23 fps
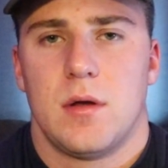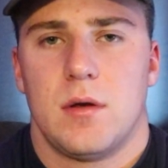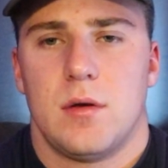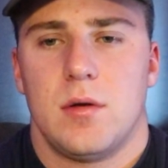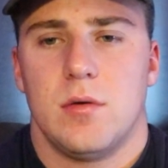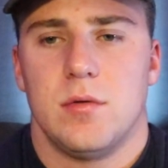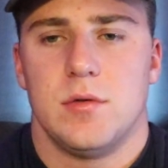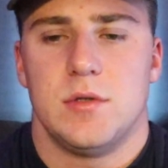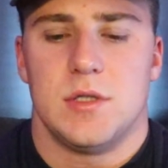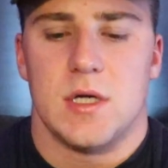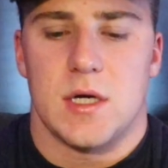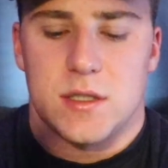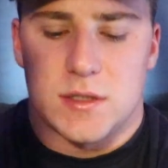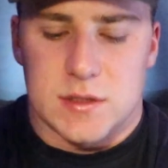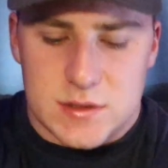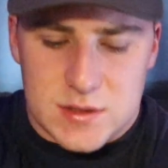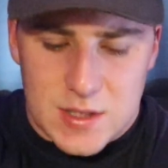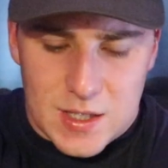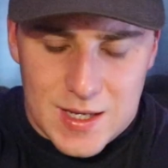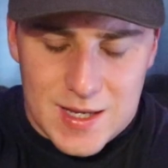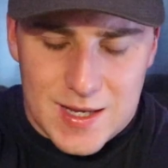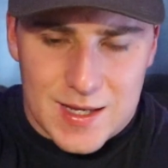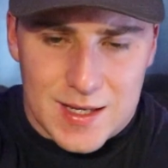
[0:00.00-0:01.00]
to
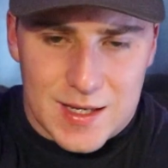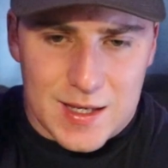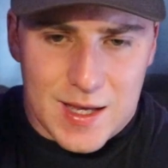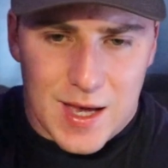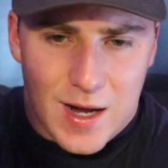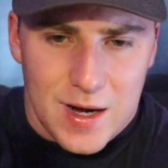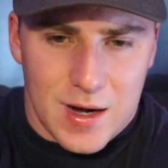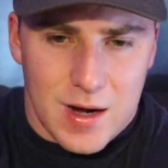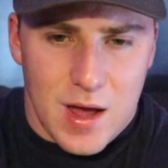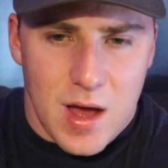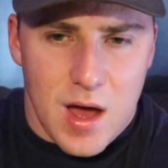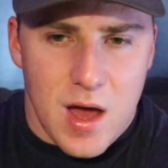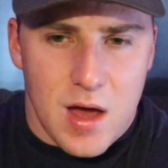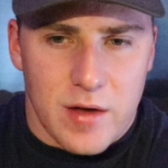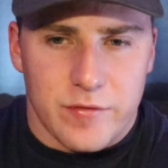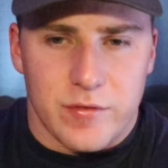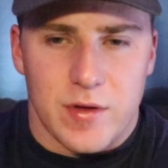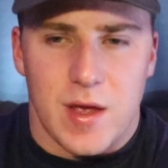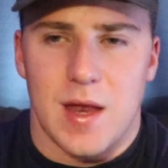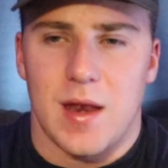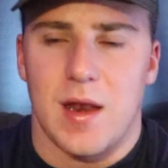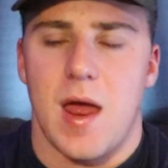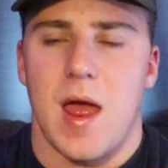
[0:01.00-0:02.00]
just cut it
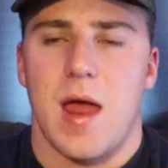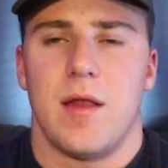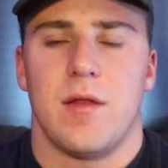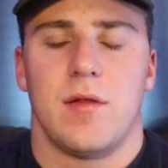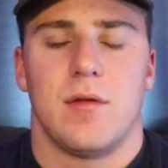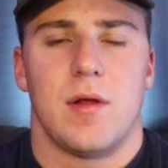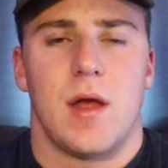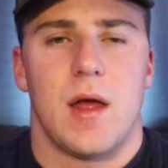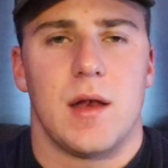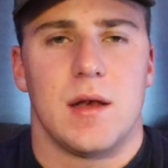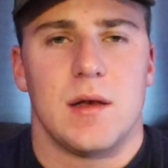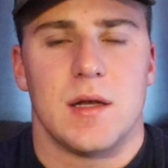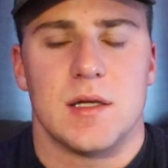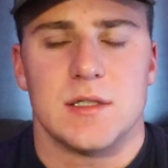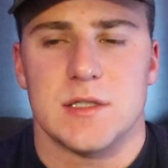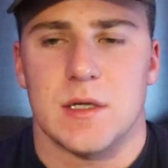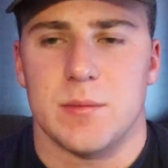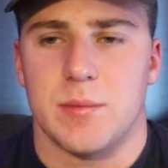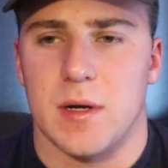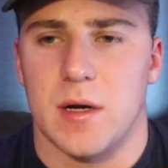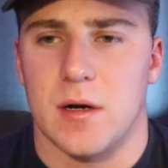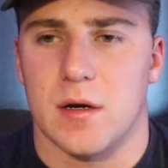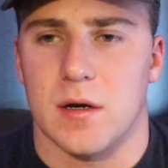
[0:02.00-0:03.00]
off and
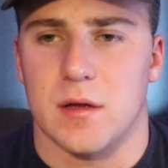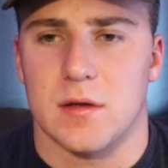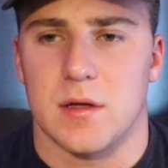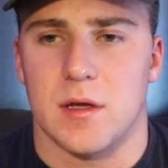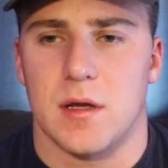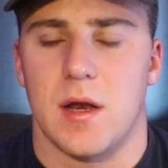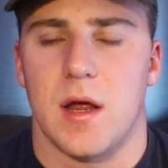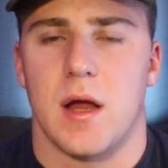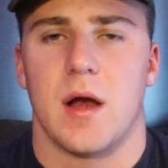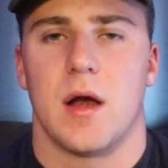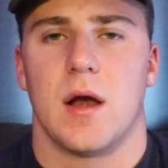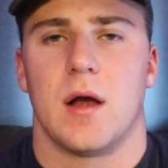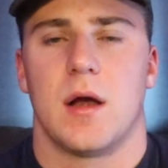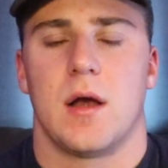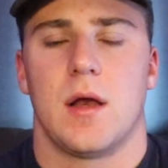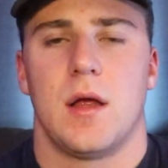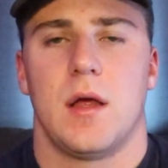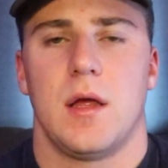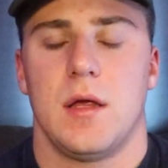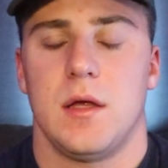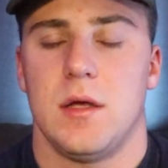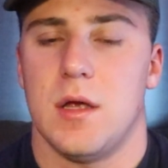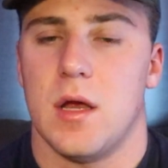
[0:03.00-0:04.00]
disappear to thin air.
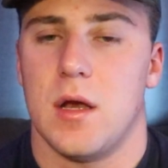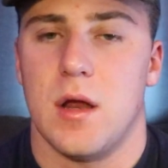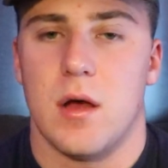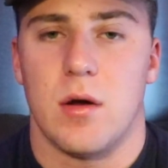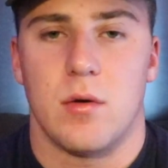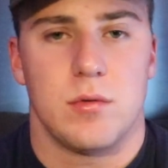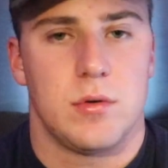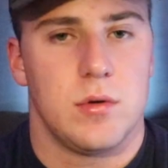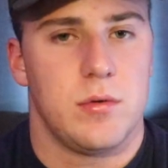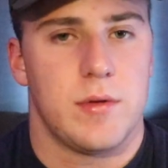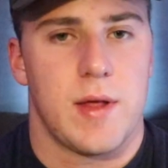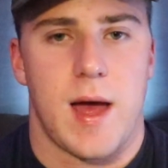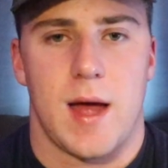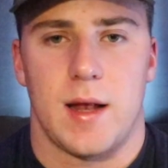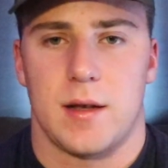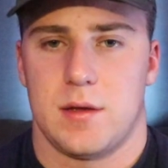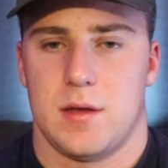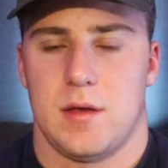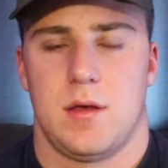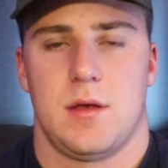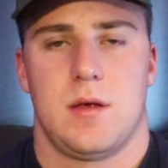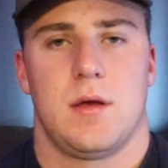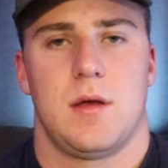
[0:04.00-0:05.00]
You don't do
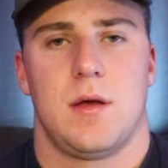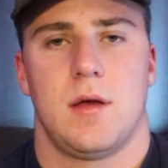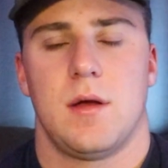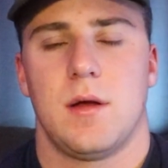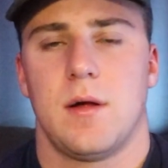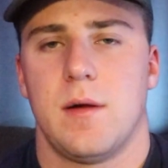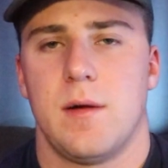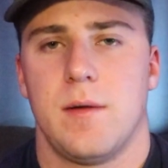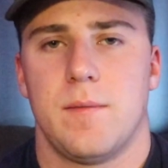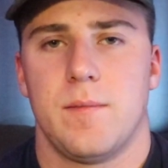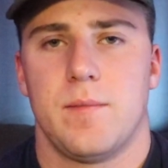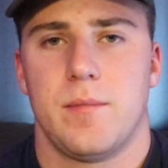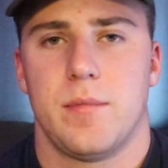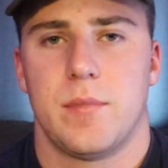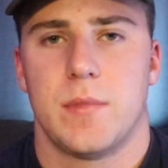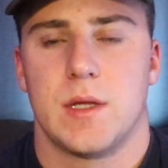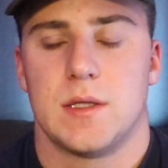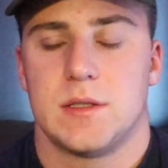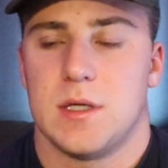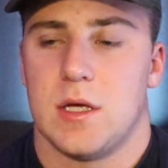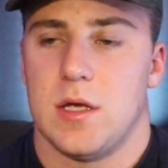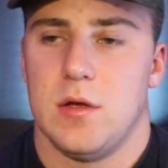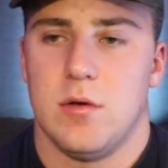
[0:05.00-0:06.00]
that.
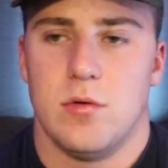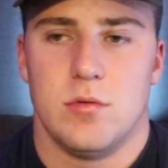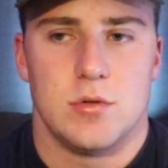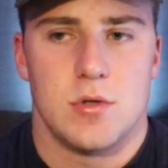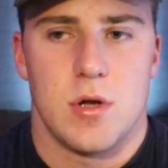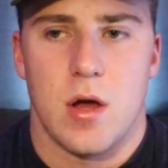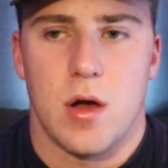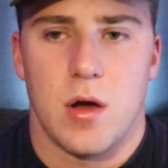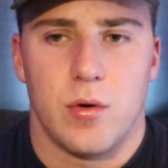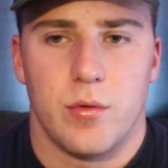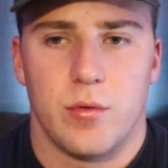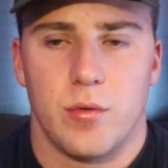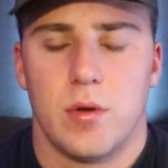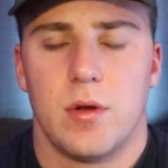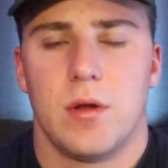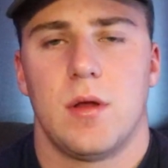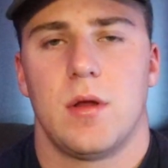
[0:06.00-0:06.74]
It's a huge no.